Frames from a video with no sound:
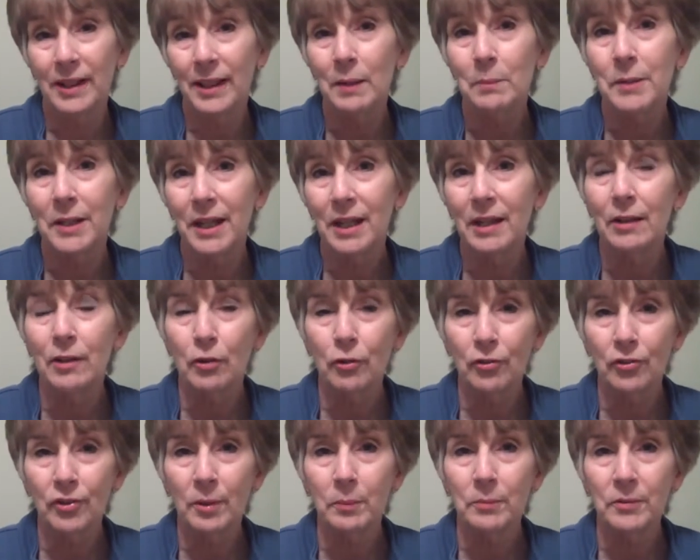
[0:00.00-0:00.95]
eliminate
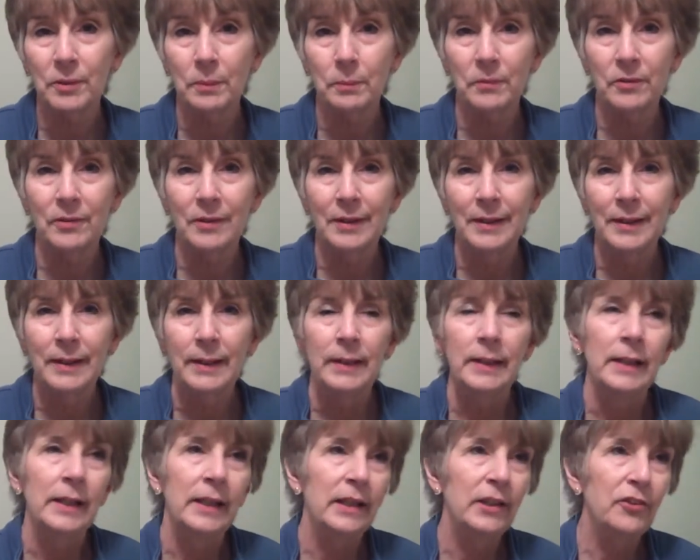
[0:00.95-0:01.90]
your symptoms.
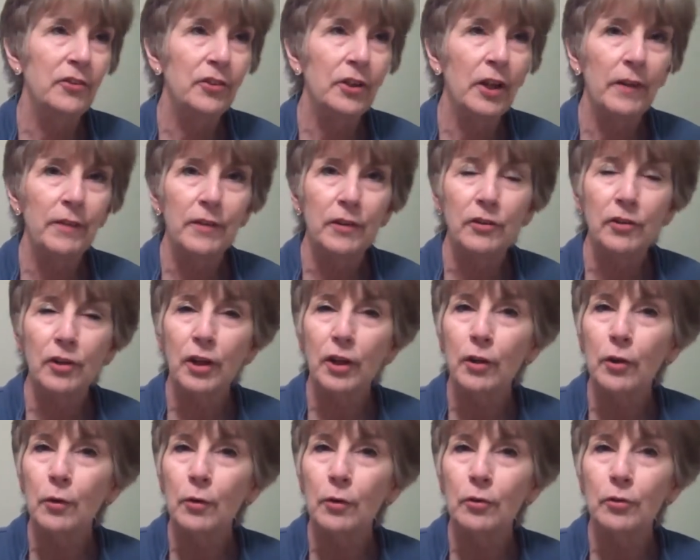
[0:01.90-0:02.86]
It's not that it
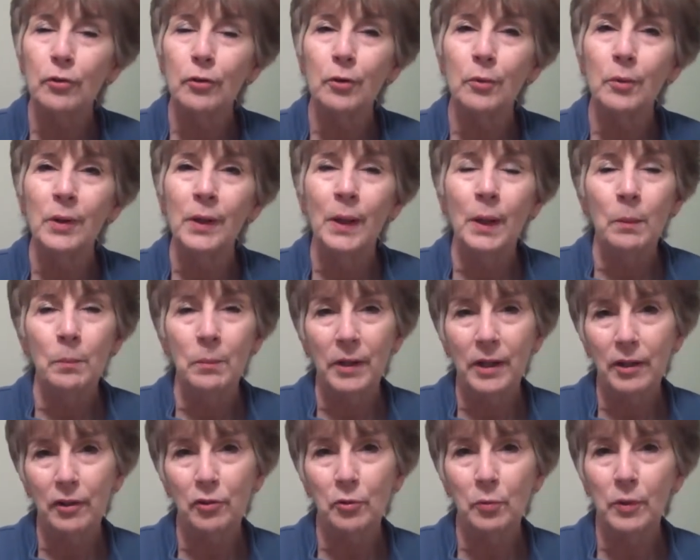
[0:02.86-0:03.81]
cures you,
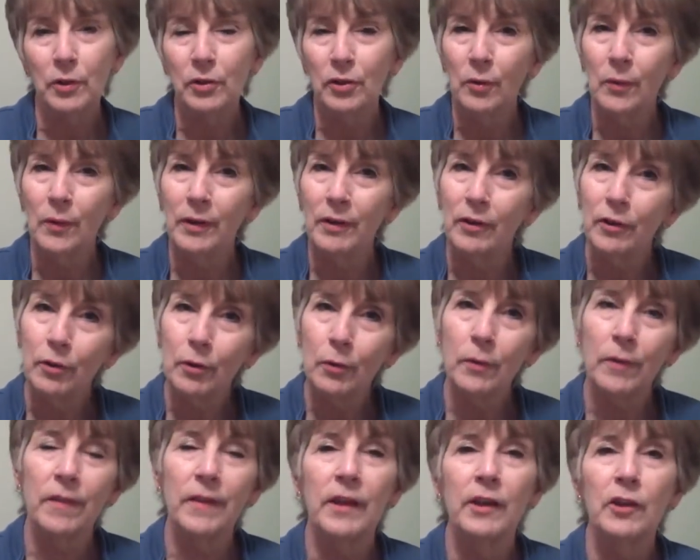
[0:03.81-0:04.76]
because we don't
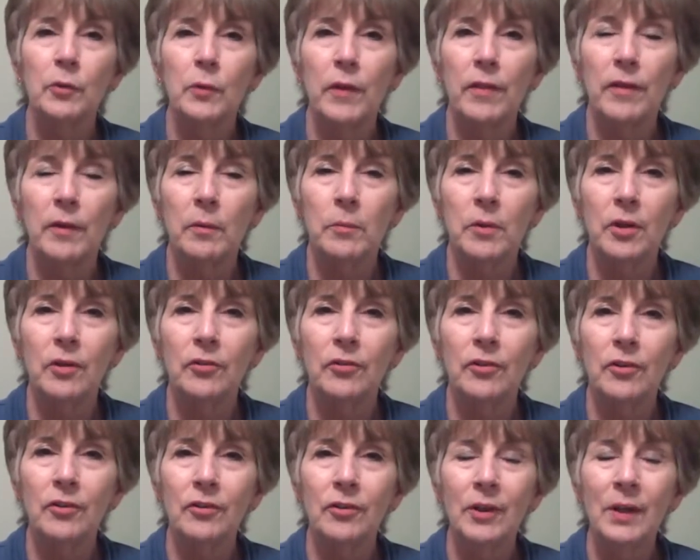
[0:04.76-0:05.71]
cure things with
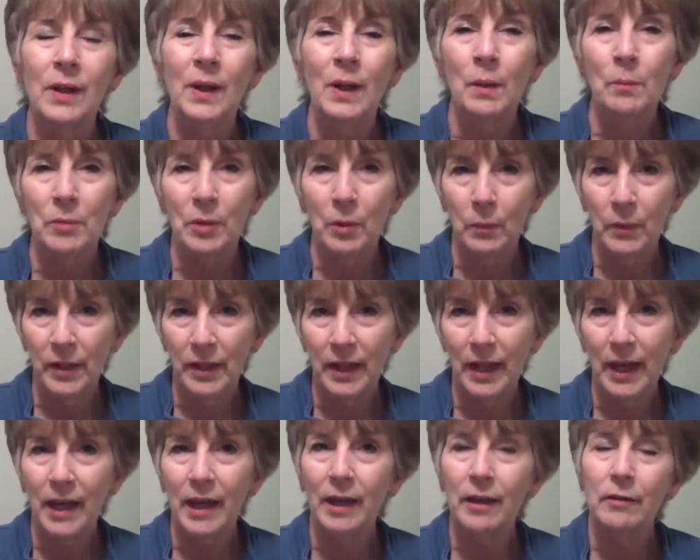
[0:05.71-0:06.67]
hypnosis, but we
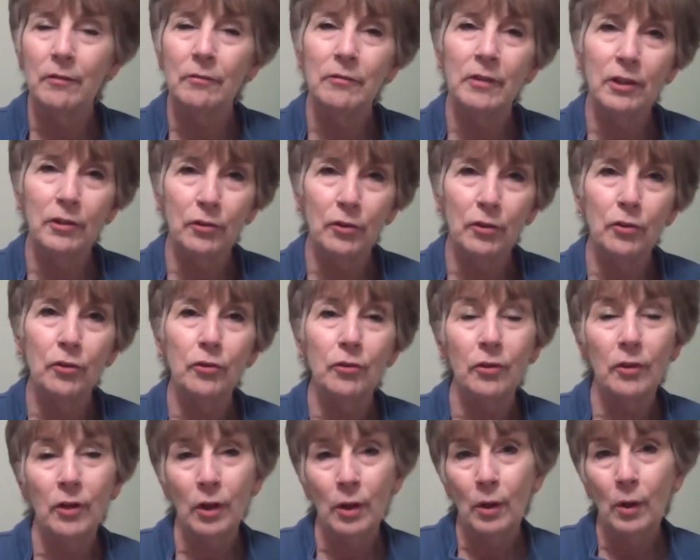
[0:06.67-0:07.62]
can
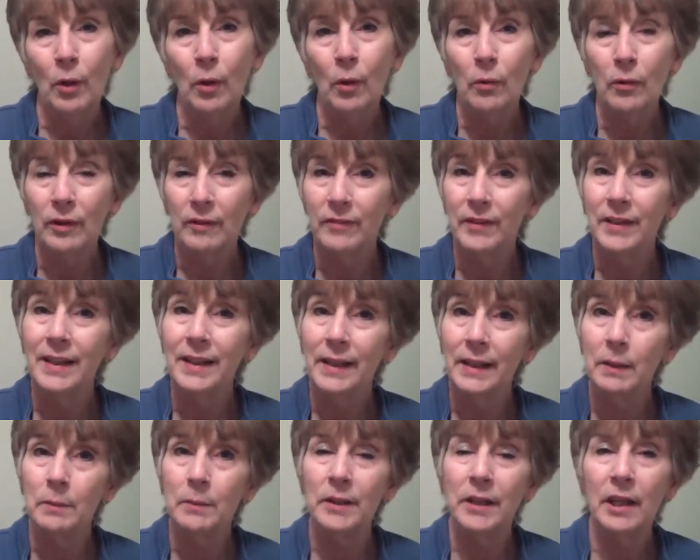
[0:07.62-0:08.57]
reduce or even
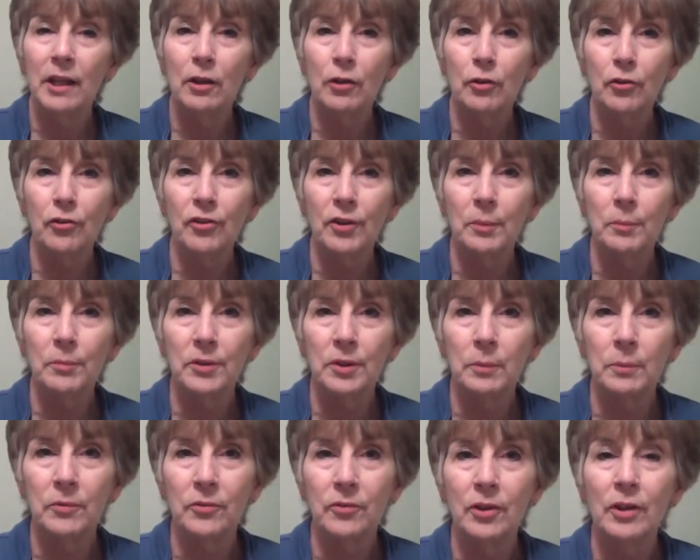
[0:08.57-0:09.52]
eliminate your
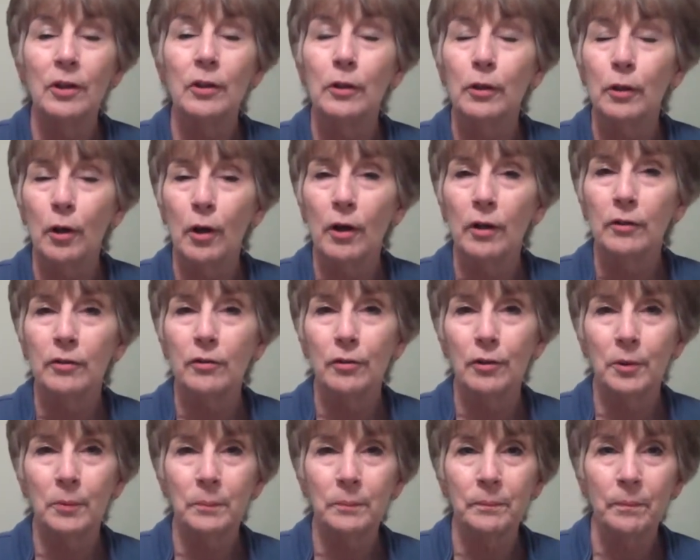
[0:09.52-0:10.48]
symptoms long
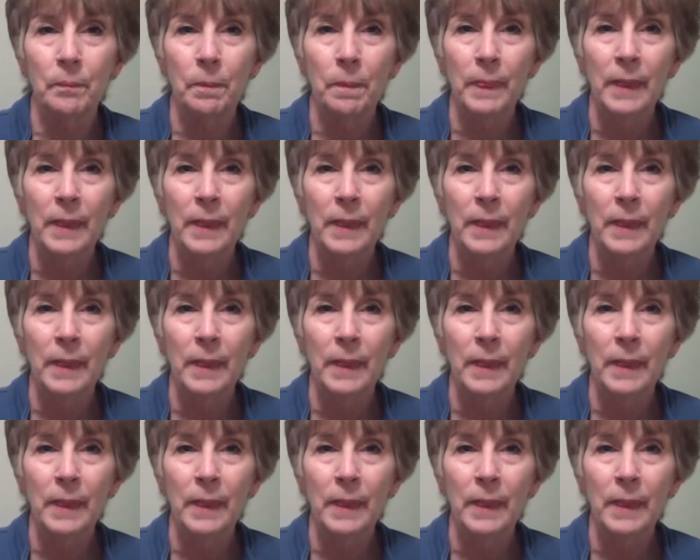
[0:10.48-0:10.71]
term.